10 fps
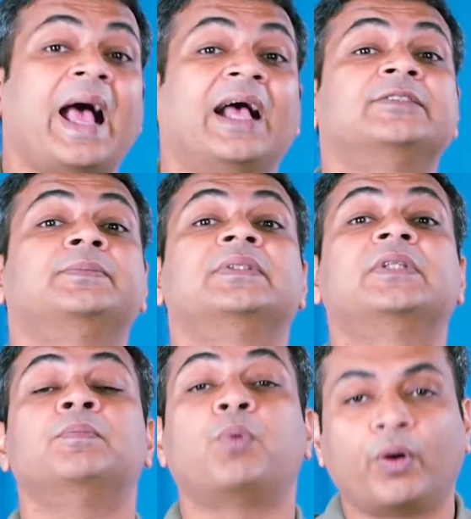as per
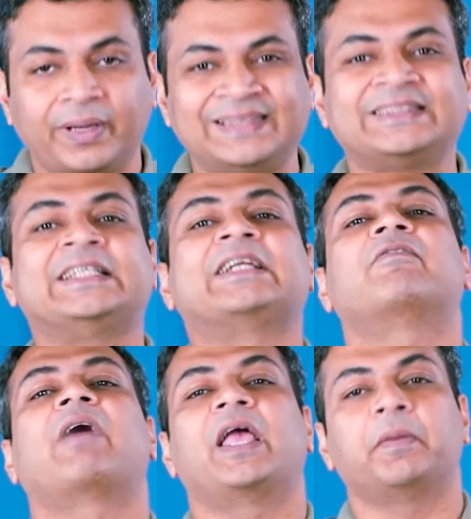the body's
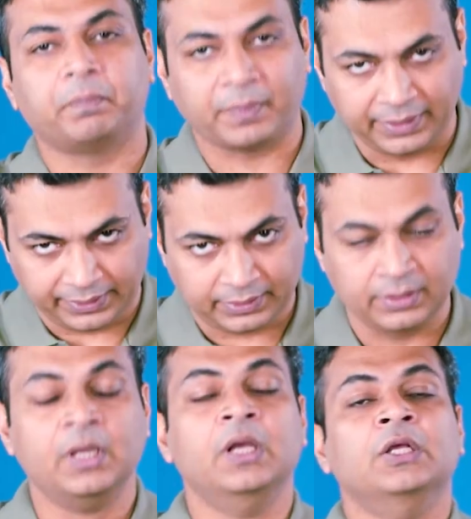requirement.
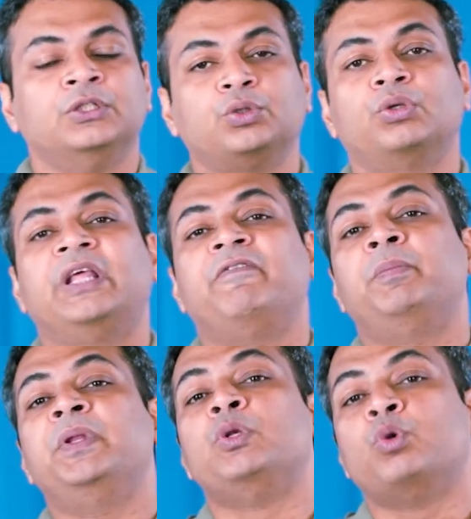So there will
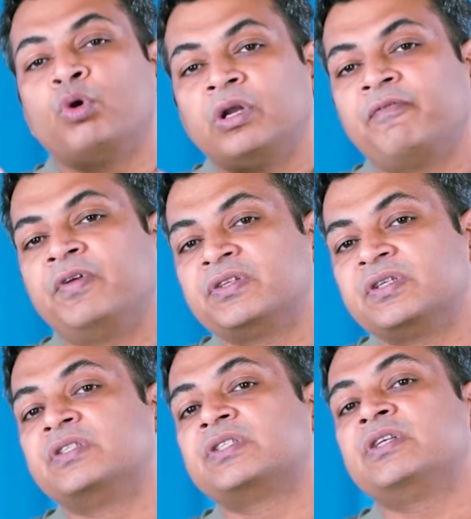be no
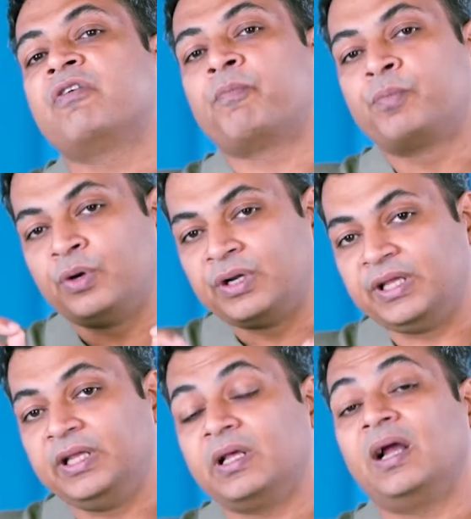deficiency of
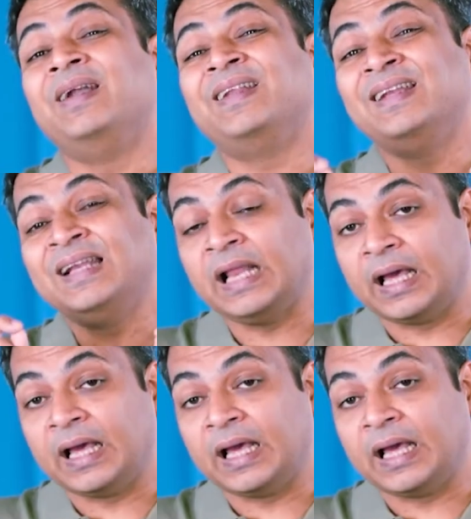protein until and